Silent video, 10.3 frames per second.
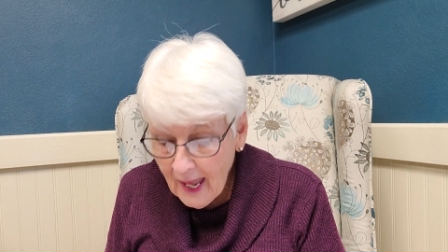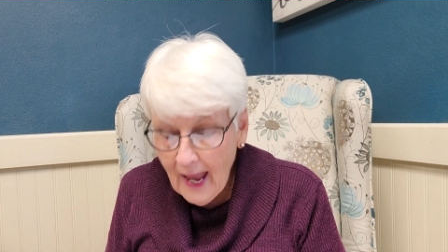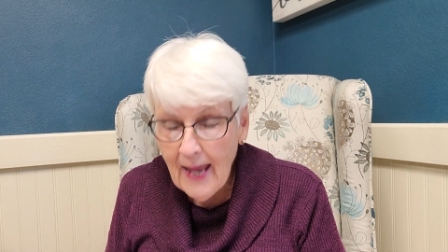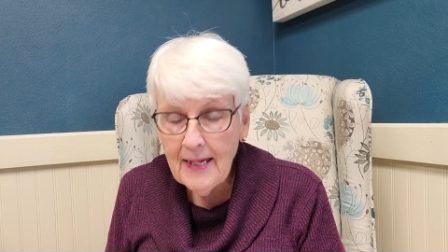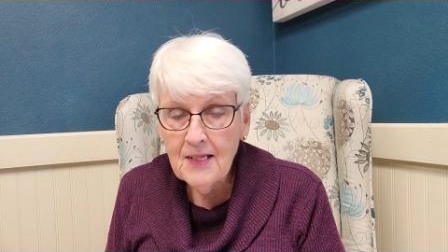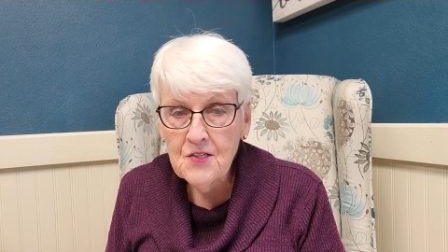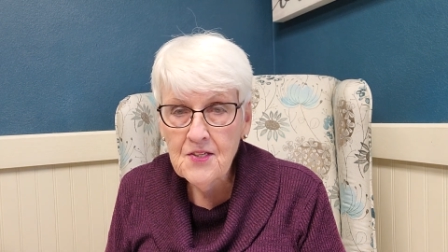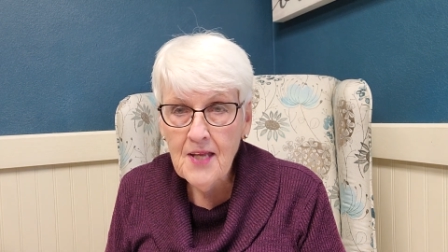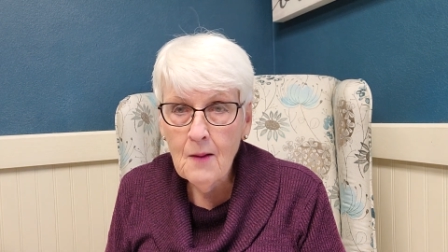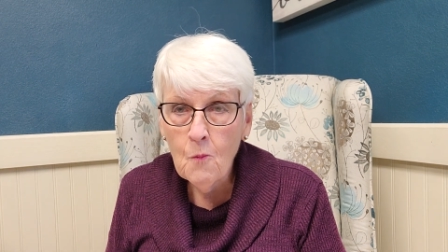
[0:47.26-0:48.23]
And in
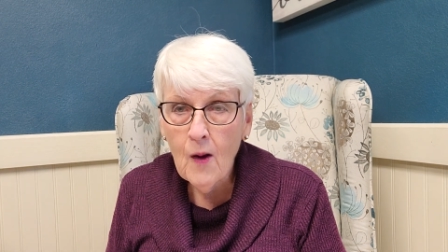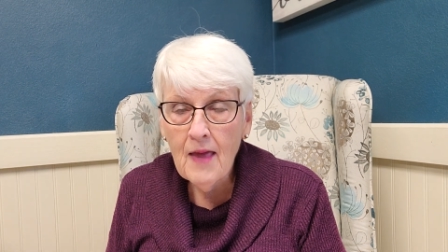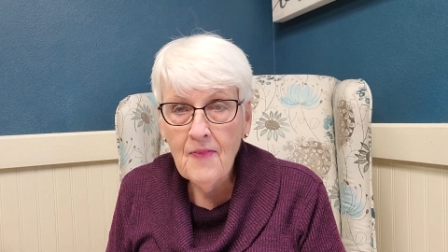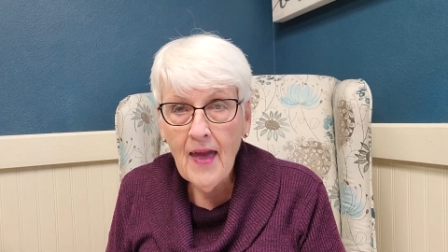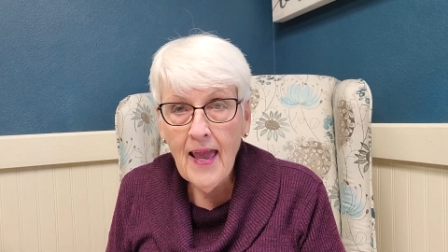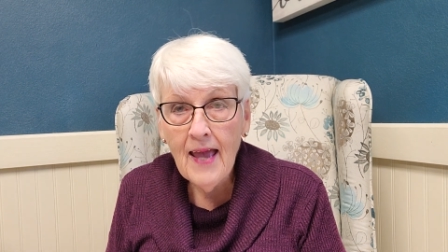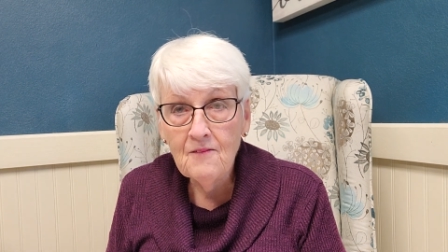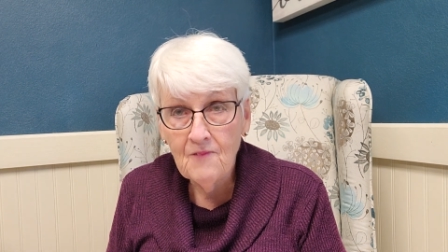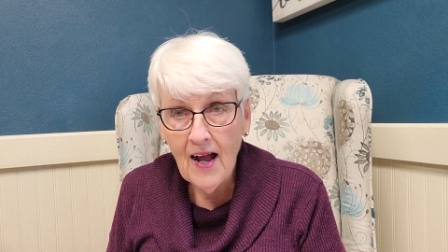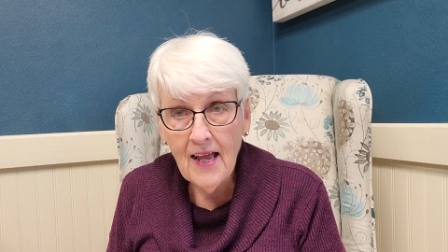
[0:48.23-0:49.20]
some way, they
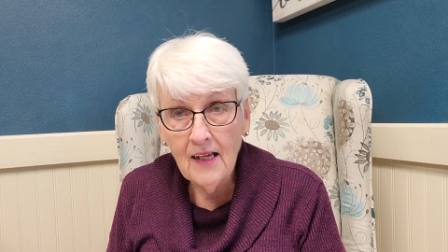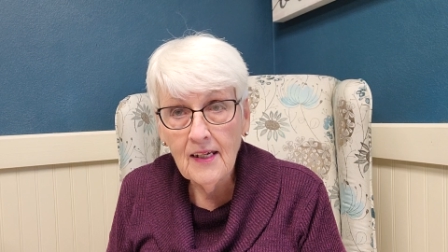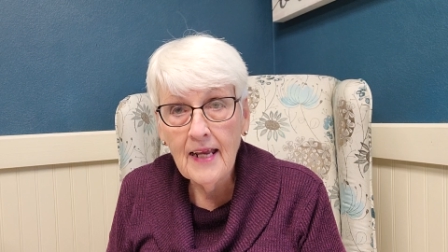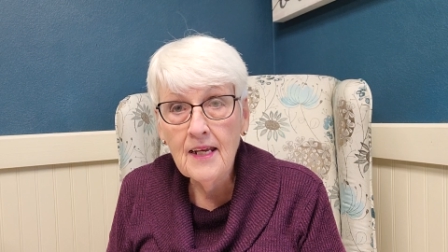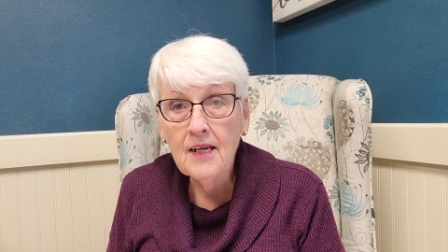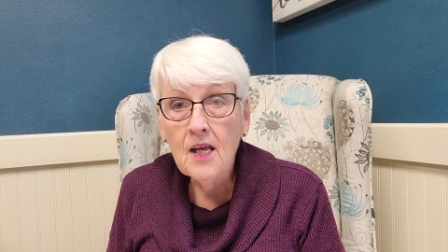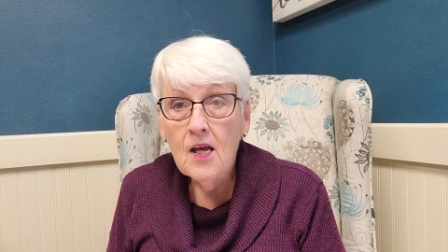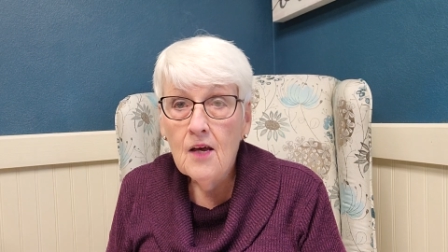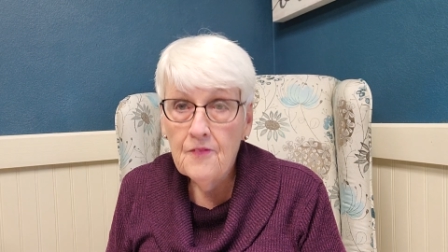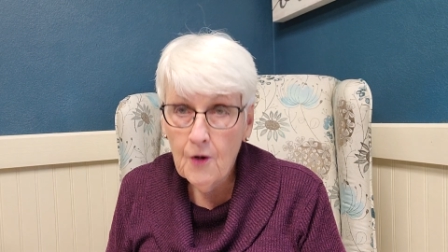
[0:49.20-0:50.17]
had violated
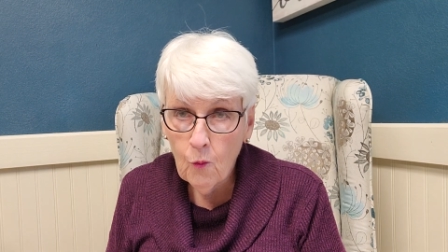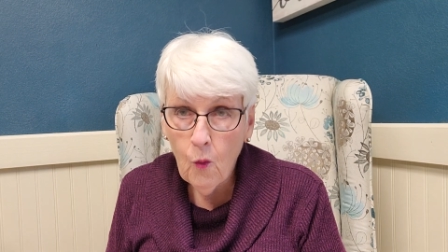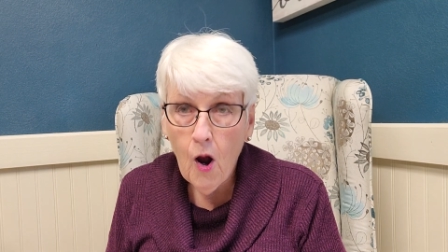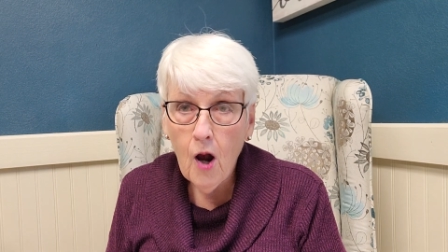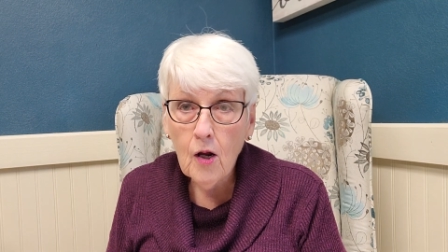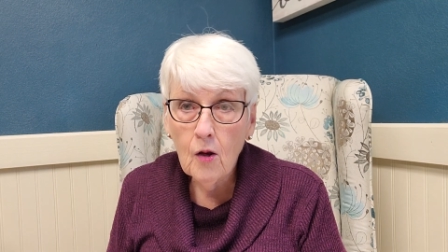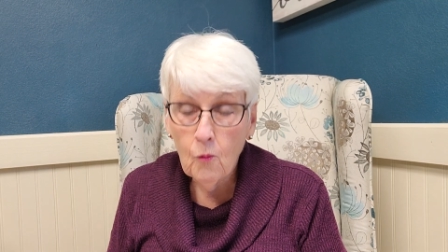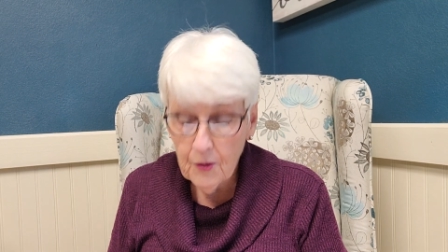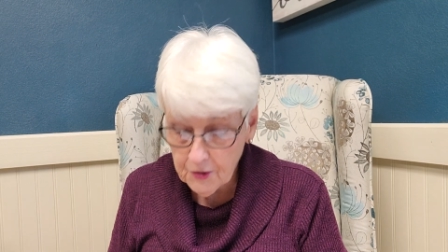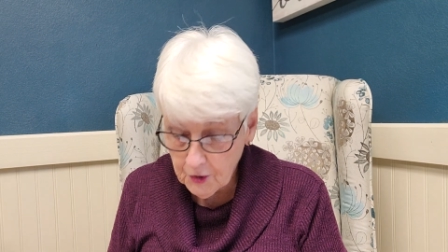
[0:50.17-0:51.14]
their walk
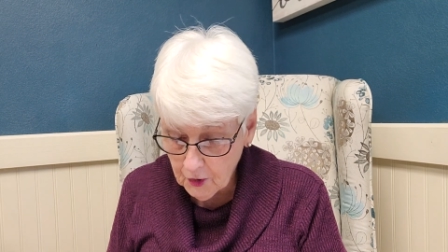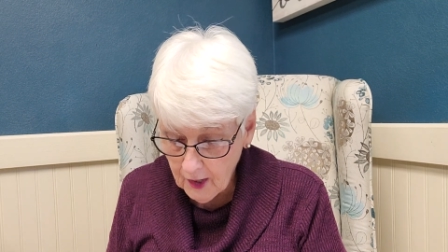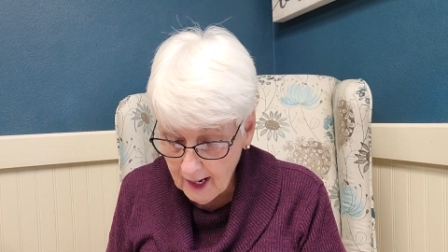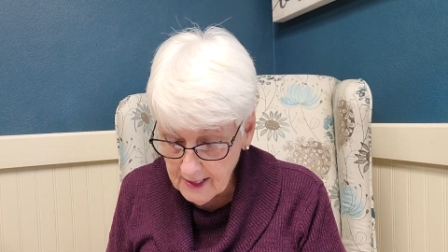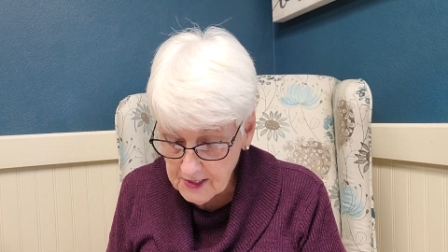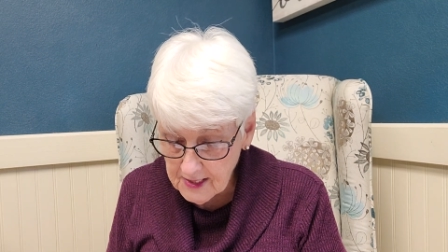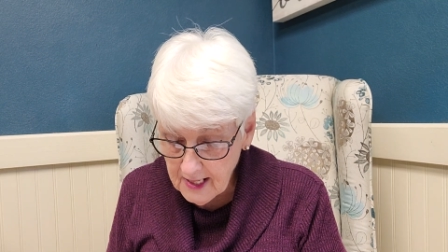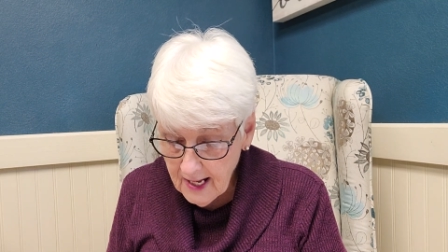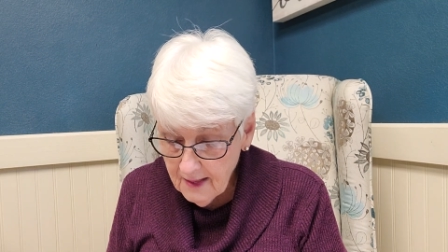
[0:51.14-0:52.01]
with Christ.